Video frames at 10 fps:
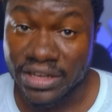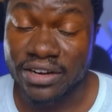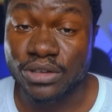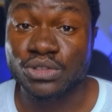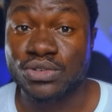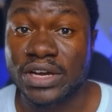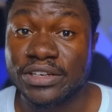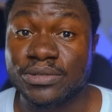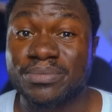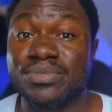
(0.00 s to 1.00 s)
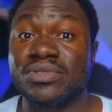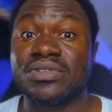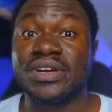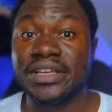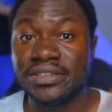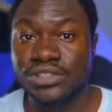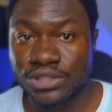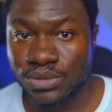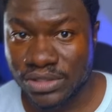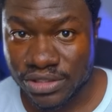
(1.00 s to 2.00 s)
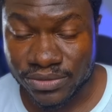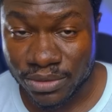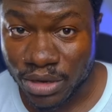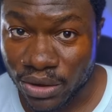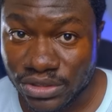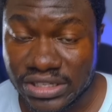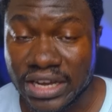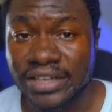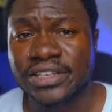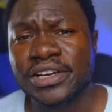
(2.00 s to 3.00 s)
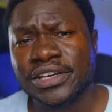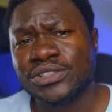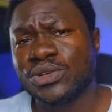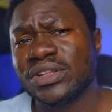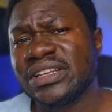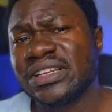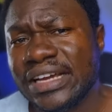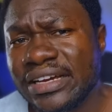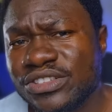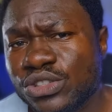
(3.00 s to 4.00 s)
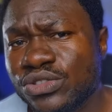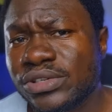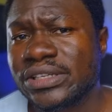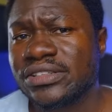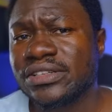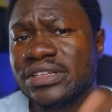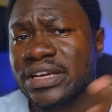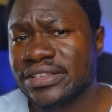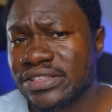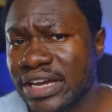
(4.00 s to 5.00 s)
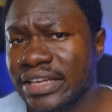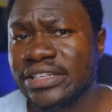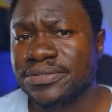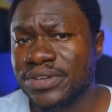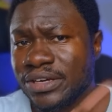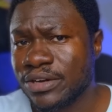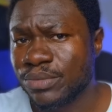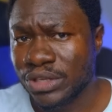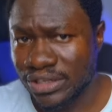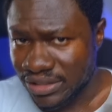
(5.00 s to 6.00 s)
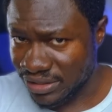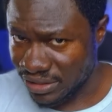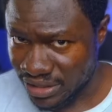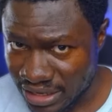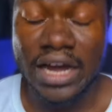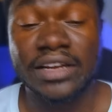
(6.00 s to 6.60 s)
They are not trying to bring students from outside so that they can strengthen their scientific community here,